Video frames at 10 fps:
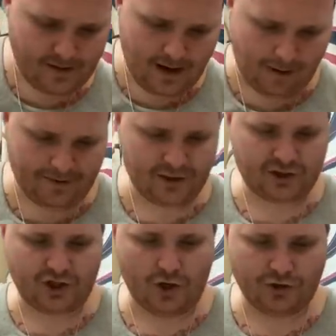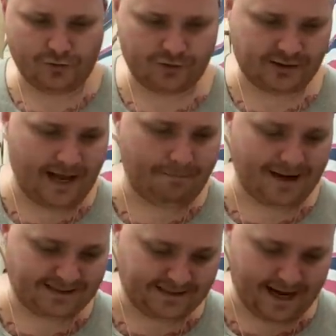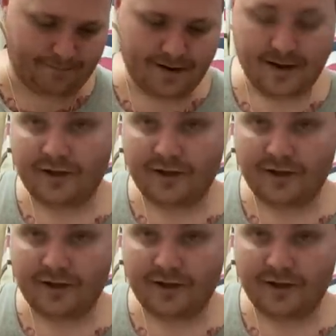I'm going to show you step by step.